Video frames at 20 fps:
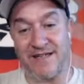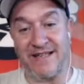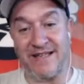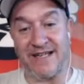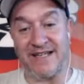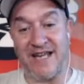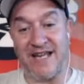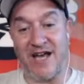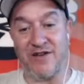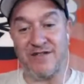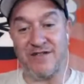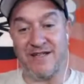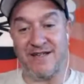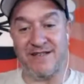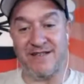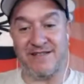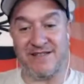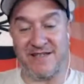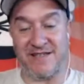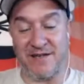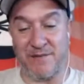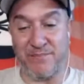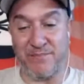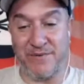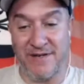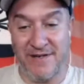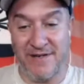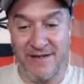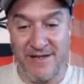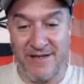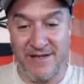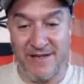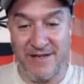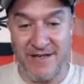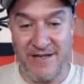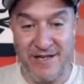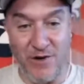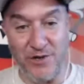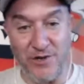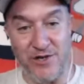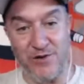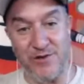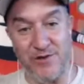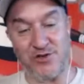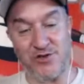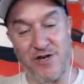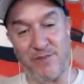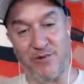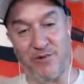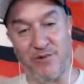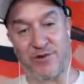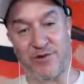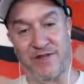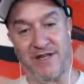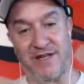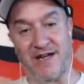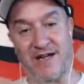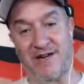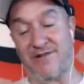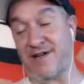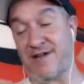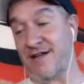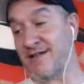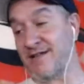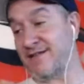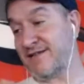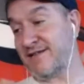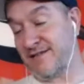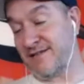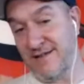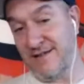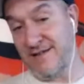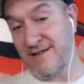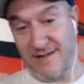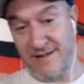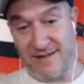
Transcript: Like nowadays, Skip, you know, when you're in trouble with the IRS,